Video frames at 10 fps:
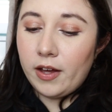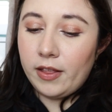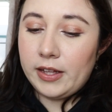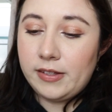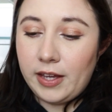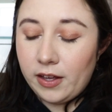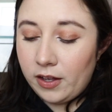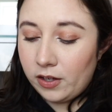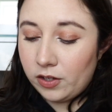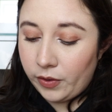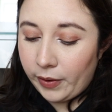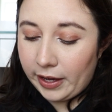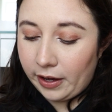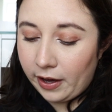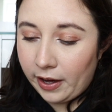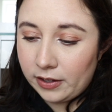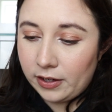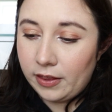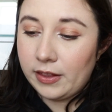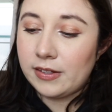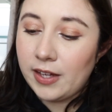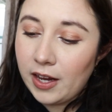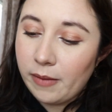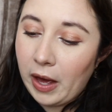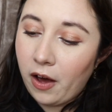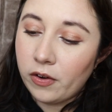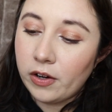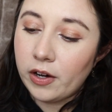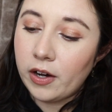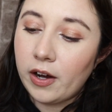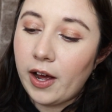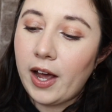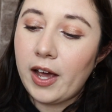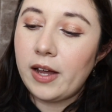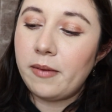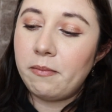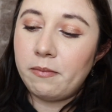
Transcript: Let's see. So I got the setting powder. I